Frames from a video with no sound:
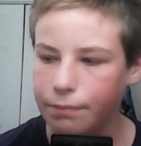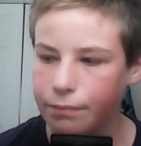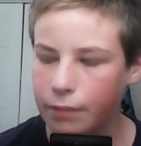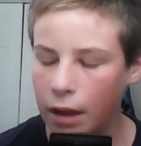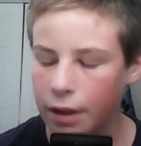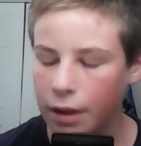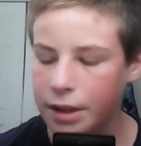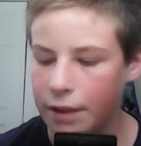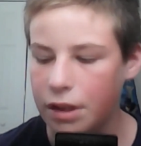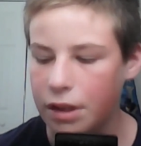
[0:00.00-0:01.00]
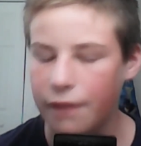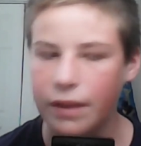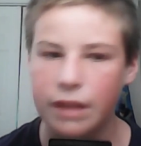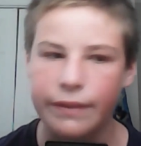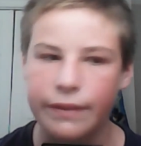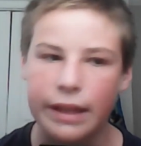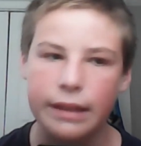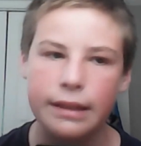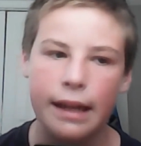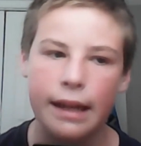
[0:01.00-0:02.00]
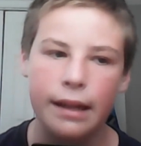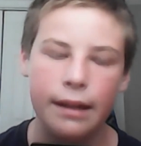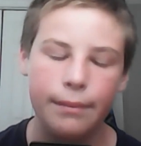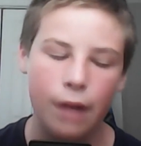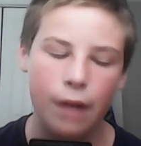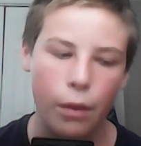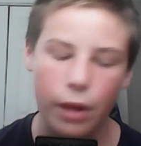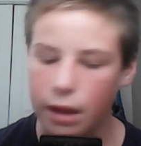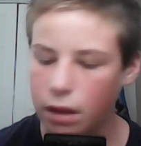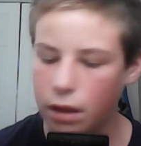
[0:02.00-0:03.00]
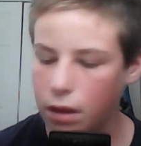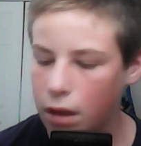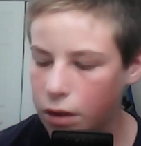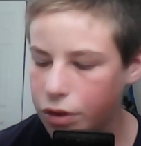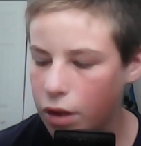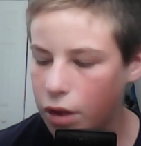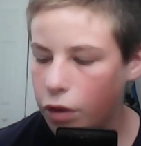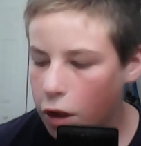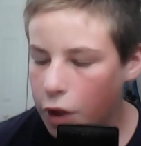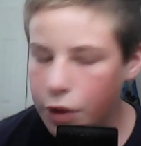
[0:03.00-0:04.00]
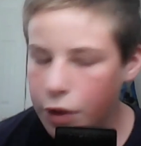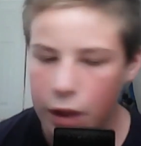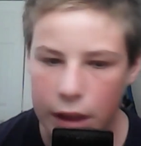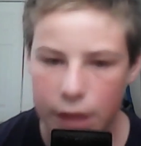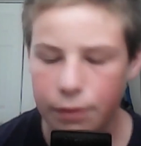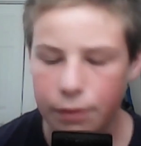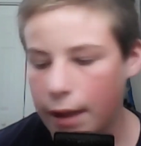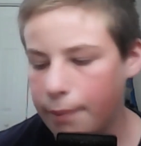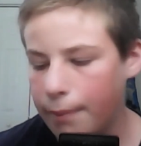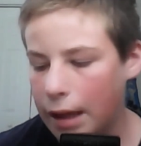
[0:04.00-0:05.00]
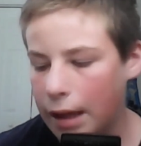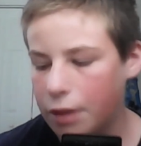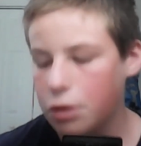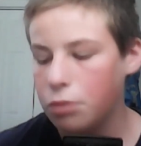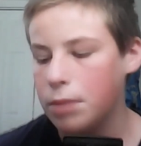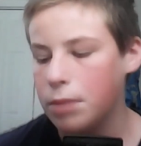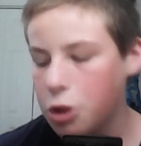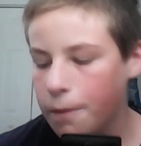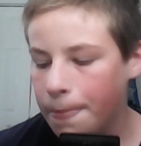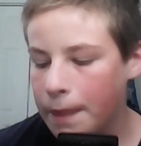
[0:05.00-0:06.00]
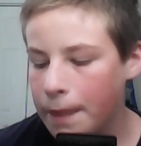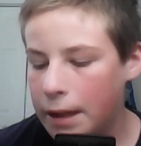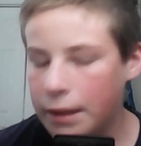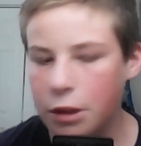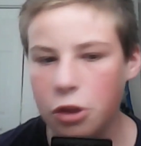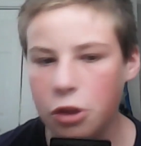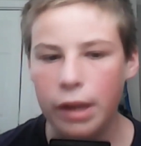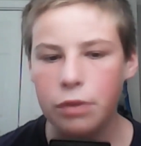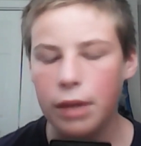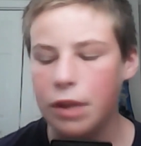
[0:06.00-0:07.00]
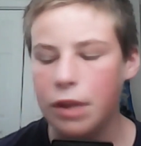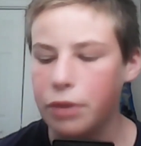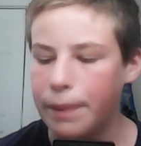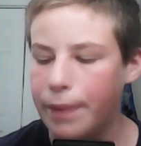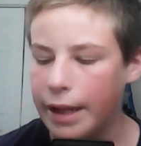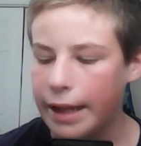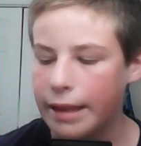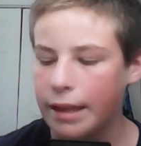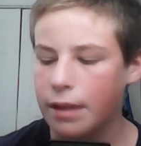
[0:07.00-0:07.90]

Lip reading: all these other defensive ends that are really good also, so it doesn't really matter too much. And then the 2023 pick, I think the